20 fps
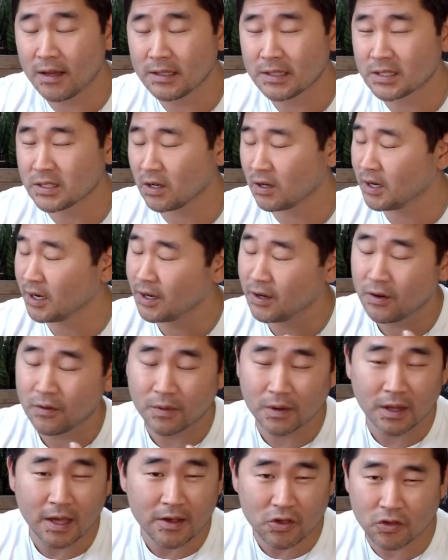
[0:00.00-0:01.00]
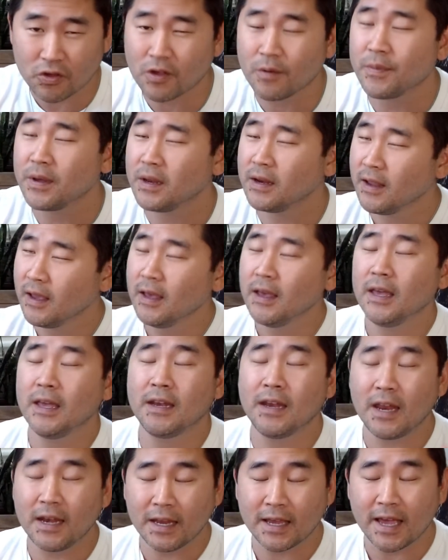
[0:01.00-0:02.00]
starting a new relationship, but
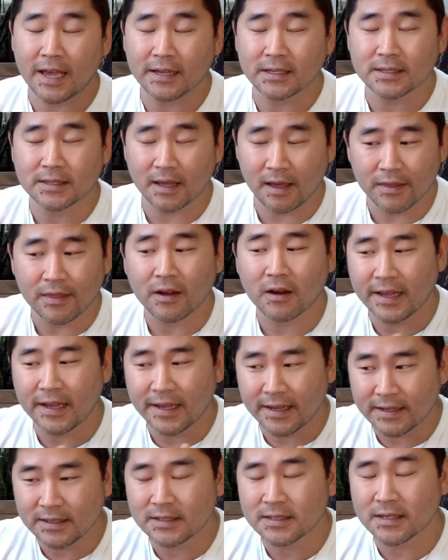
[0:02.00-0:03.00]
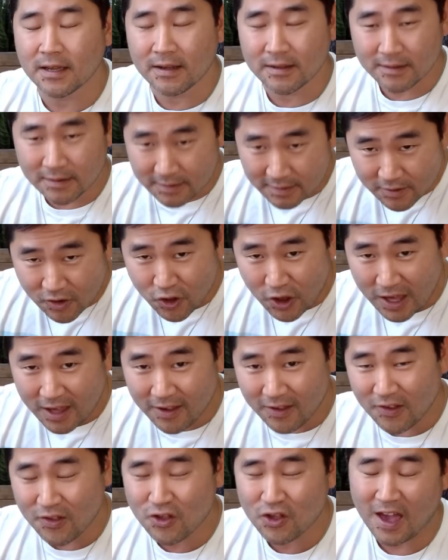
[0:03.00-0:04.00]
in any case, there is
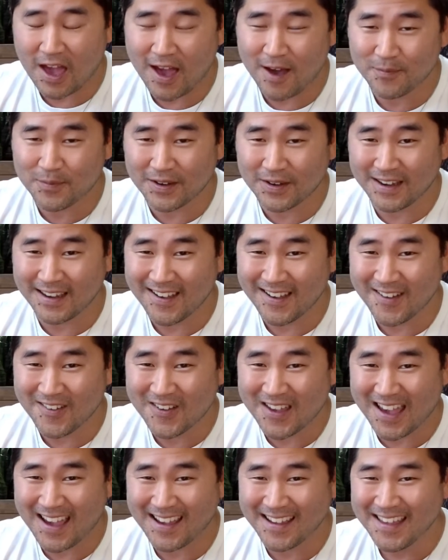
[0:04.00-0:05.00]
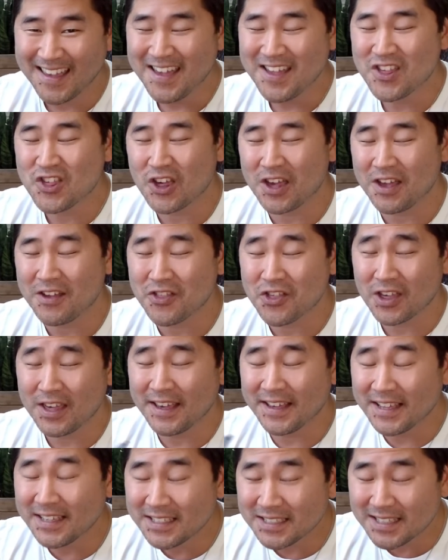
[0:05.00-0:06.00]
change happening, okay? Change
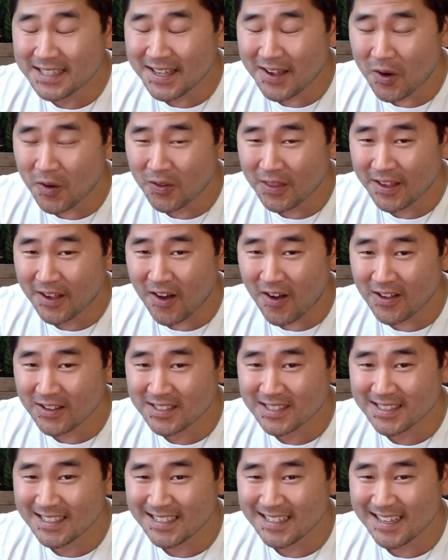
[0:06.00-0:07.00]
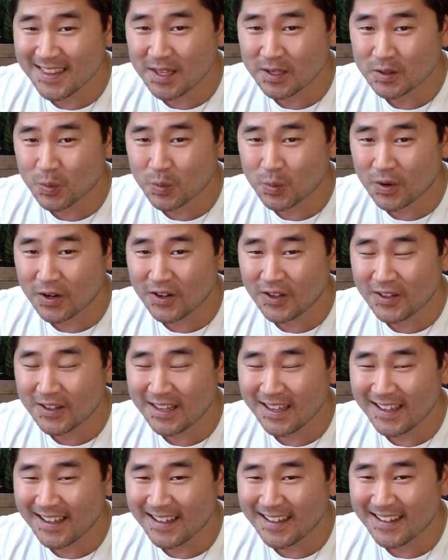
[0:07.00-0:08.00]
is the only constant in this world.
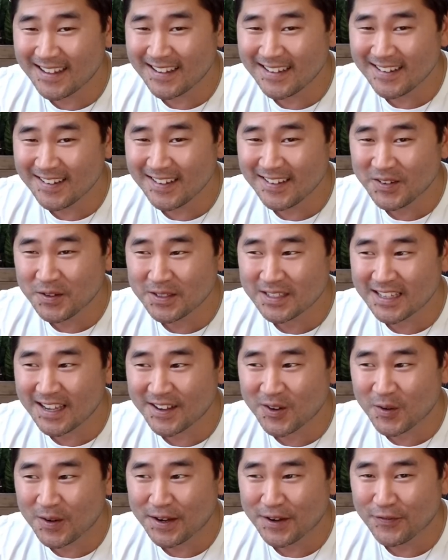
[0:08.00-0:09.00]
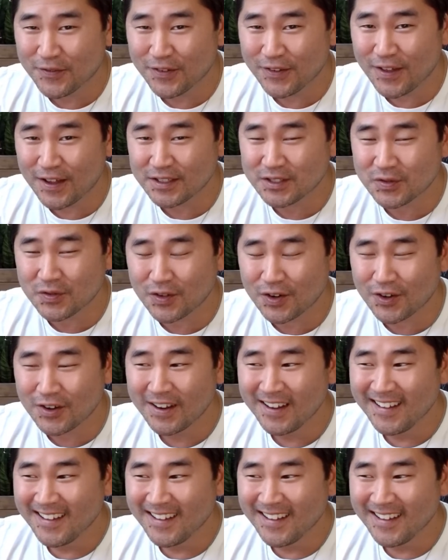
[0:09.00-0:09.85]
Who is that? Greek philosopher